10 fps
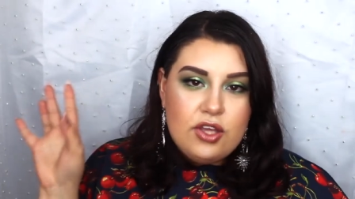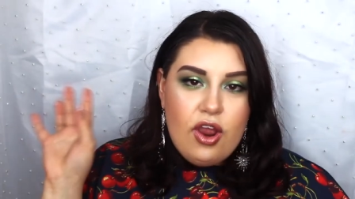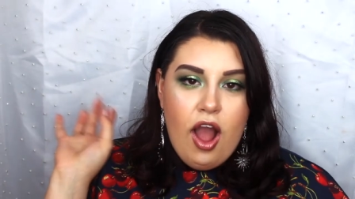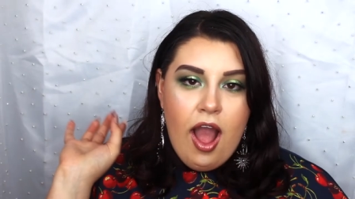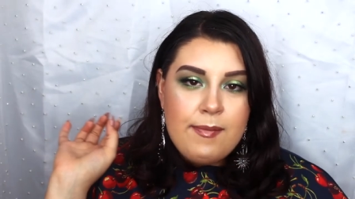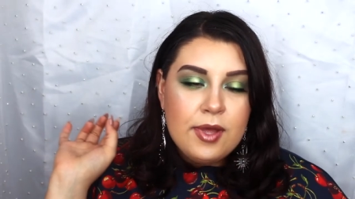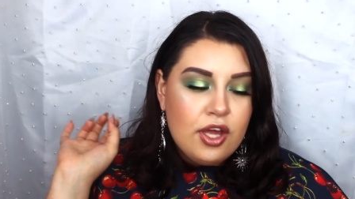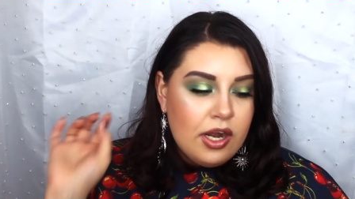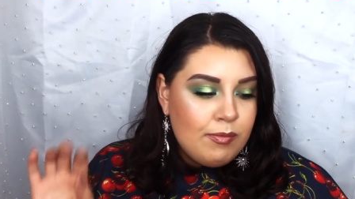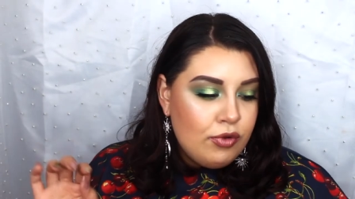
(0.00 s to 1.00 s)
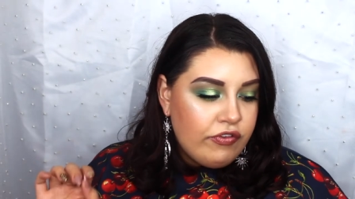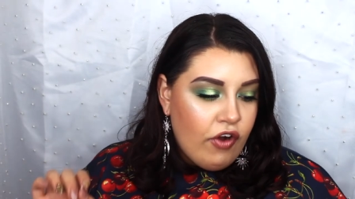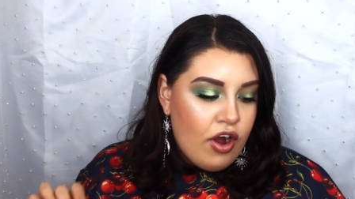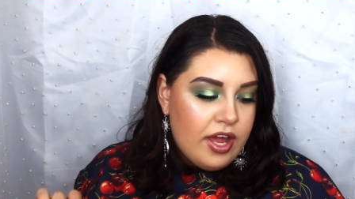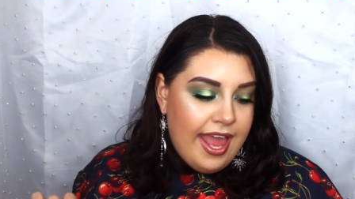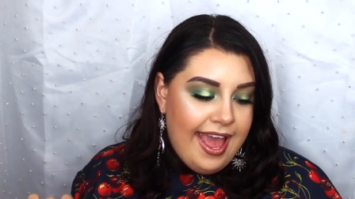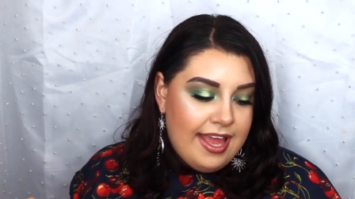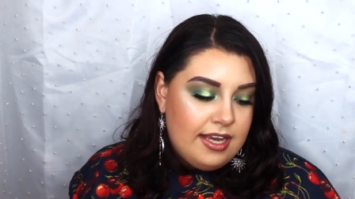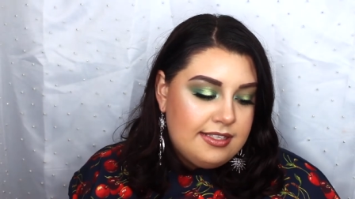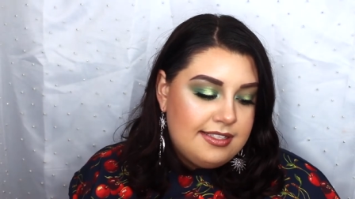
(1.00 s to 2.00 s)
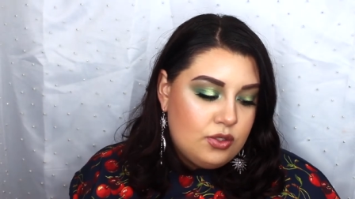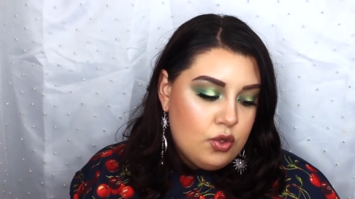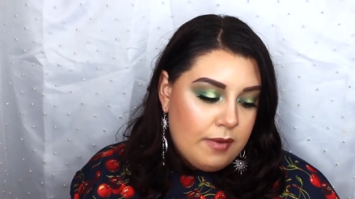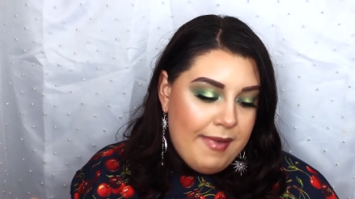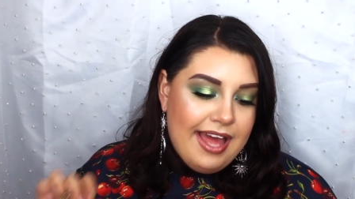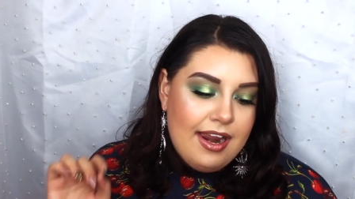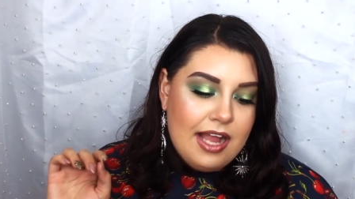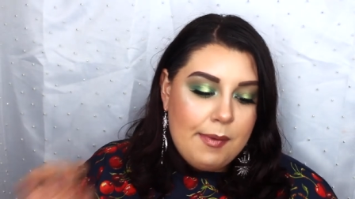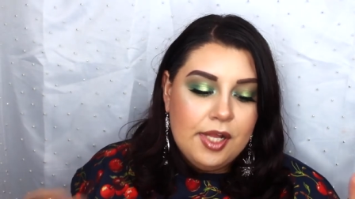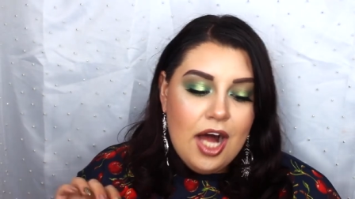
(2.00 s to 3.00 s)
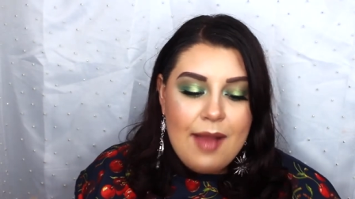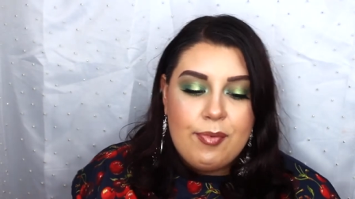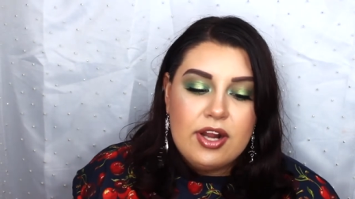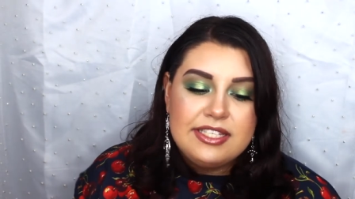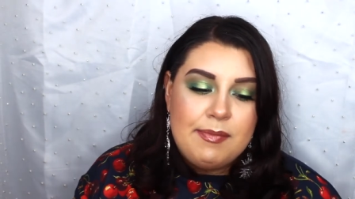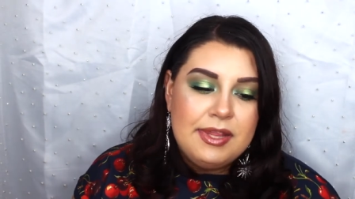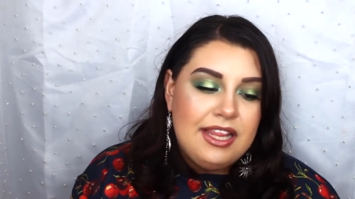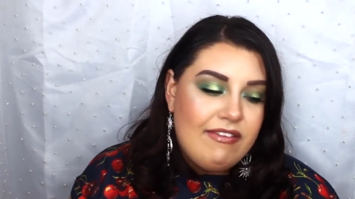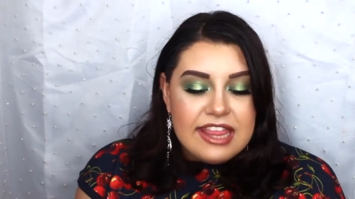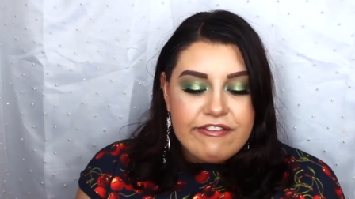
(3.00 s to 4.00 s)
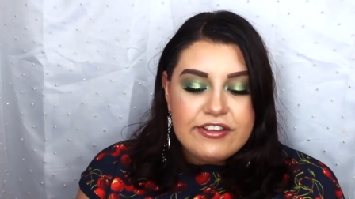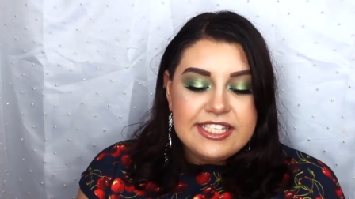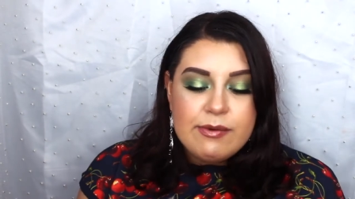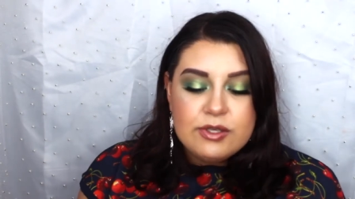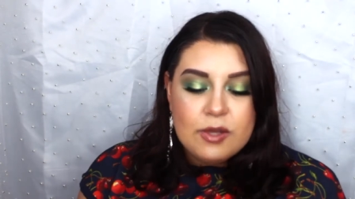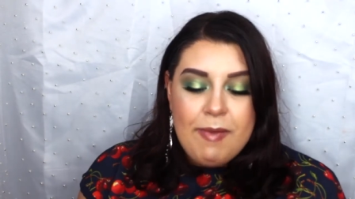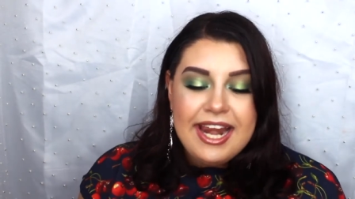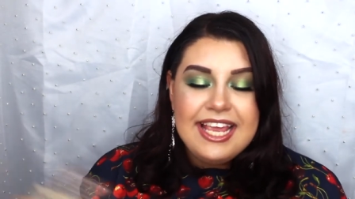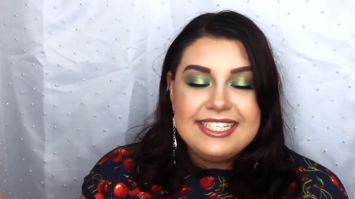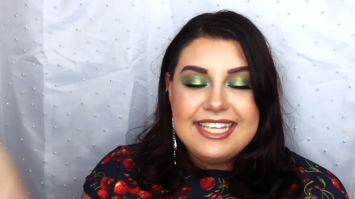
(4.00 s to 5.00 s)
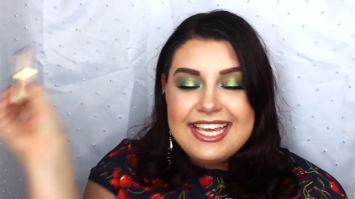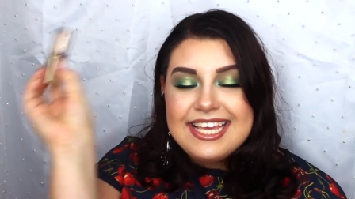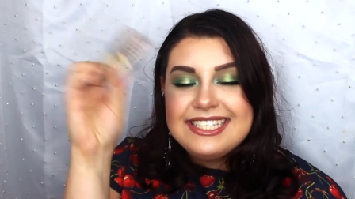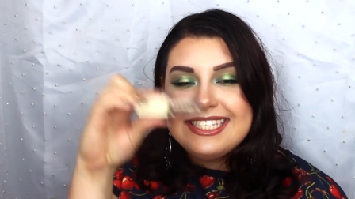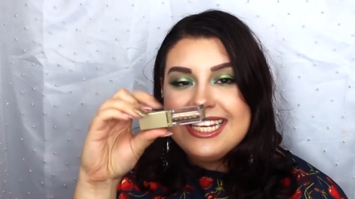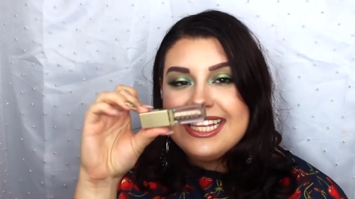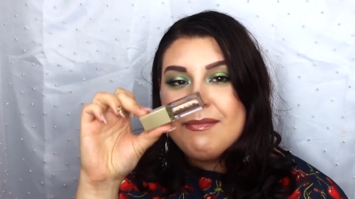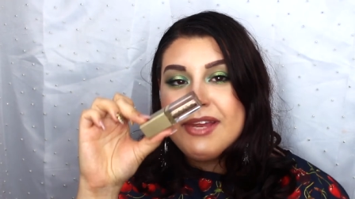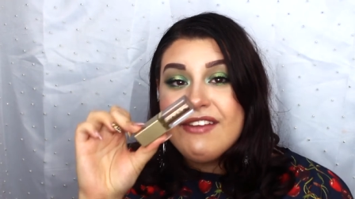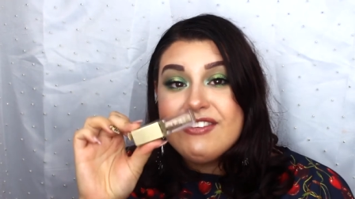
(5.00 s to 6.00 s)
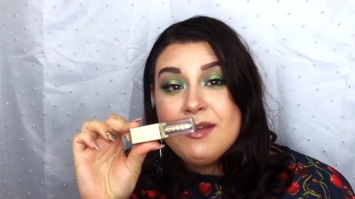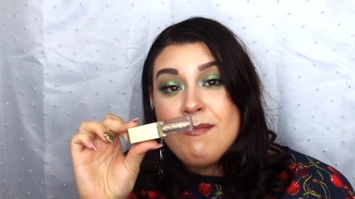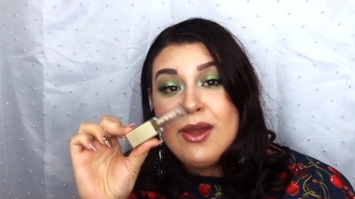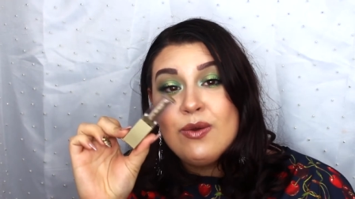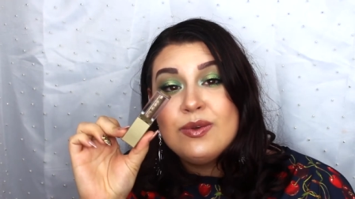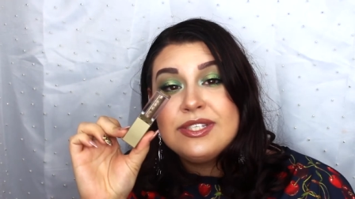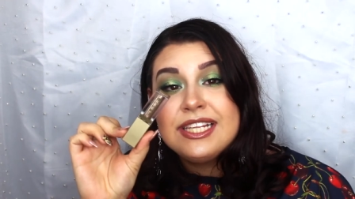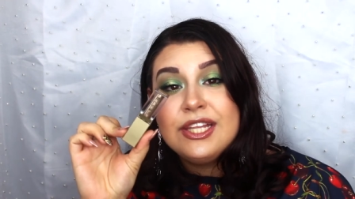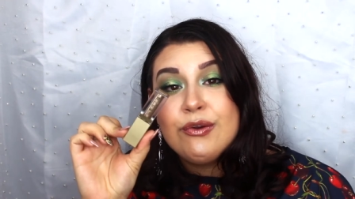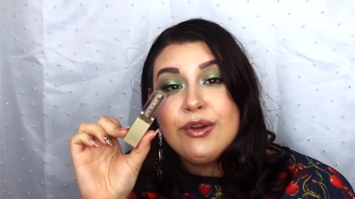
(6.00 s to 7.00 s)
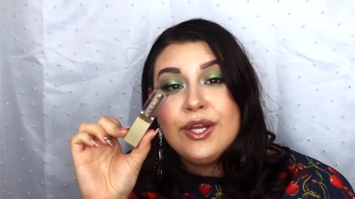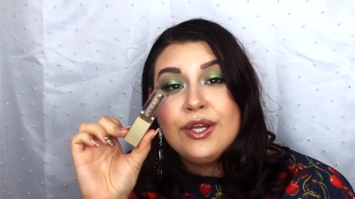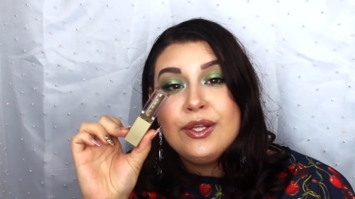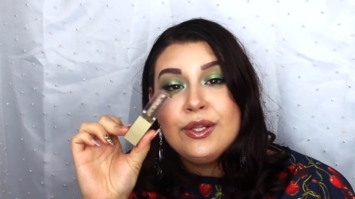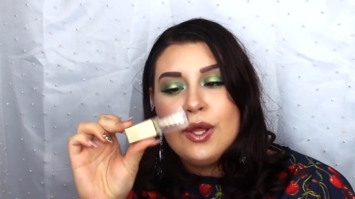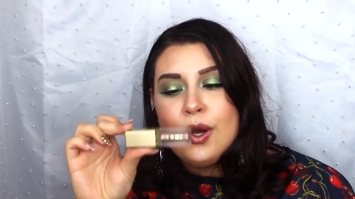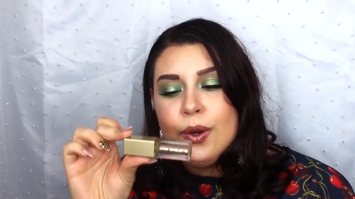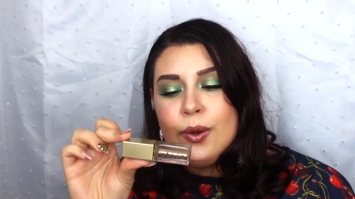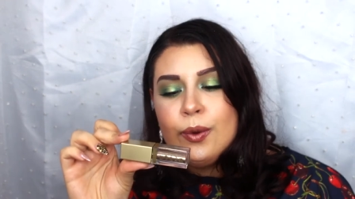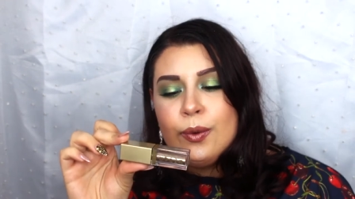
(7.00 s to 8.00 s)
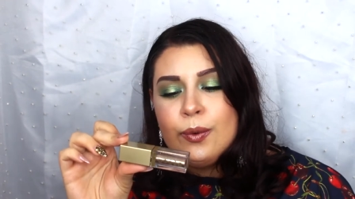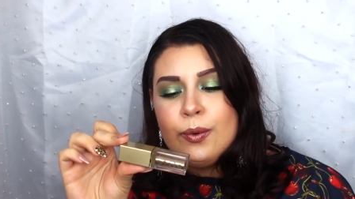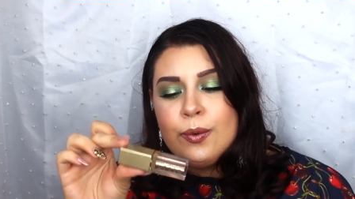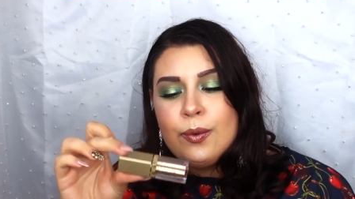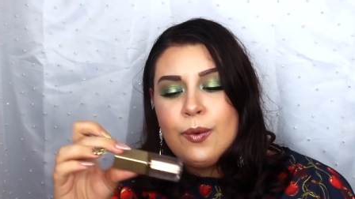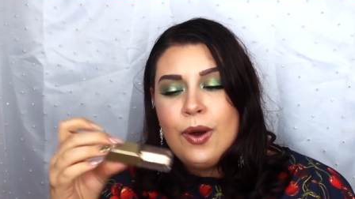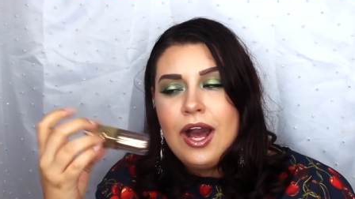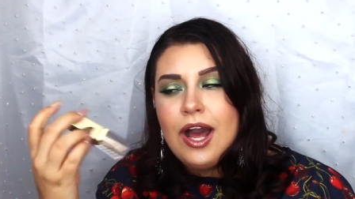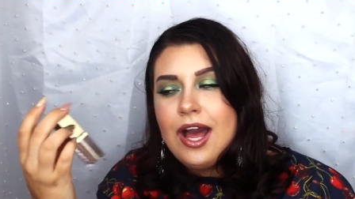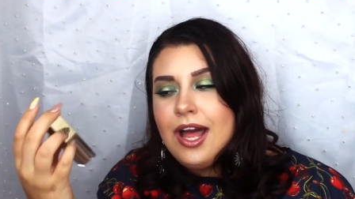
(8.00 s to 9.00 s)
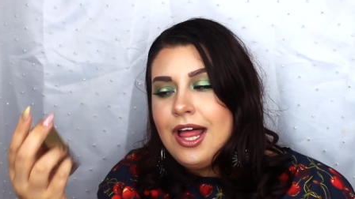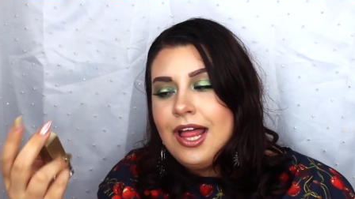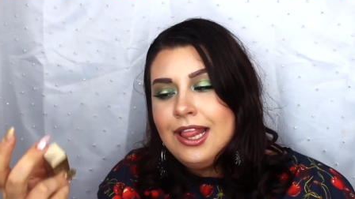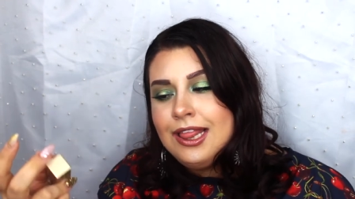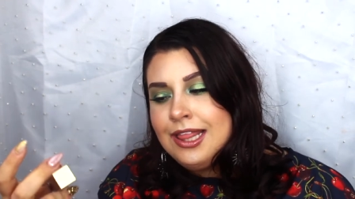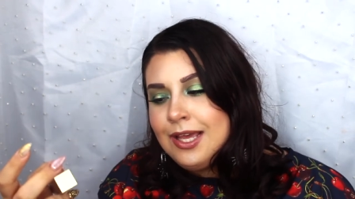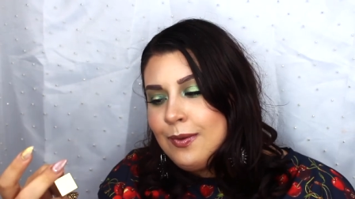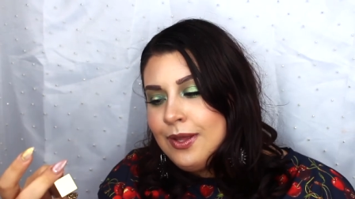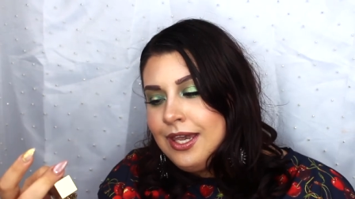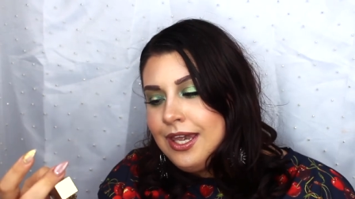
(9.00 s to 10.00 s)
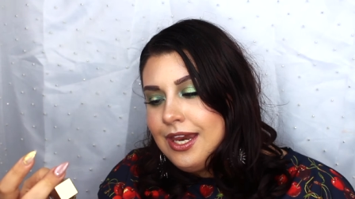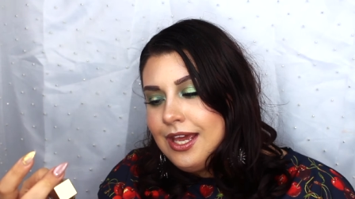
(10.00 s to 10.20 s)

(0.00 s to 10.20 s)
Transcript: so I'm gonna move on and talk about a couple of eye products I've been loving. The first thing I want to talk about is the Stila Magnificent Metals Glitter and Glow Liquid